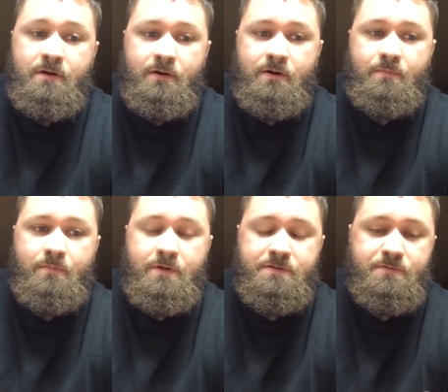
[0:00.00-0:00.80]
Um,
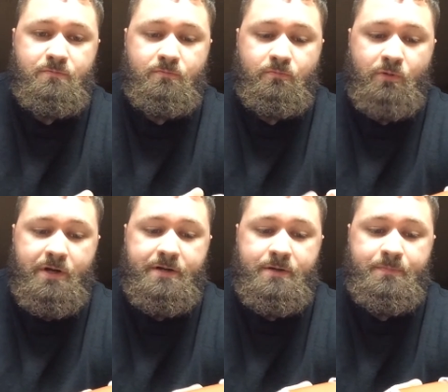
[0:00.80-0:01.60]
it's
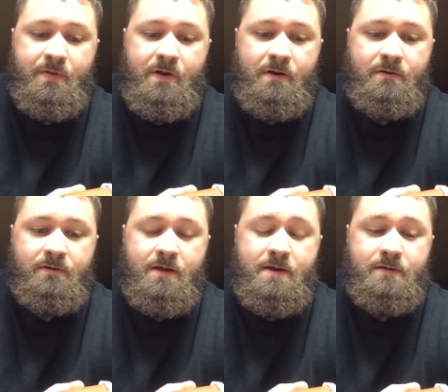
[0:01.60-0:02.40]
right up there,
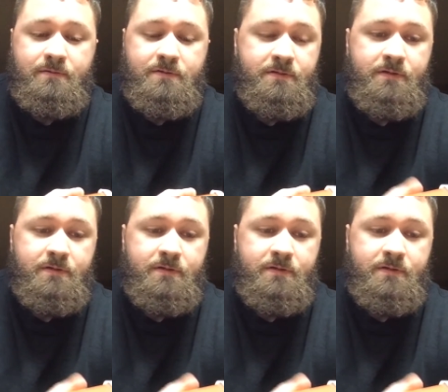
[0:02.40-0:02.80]
and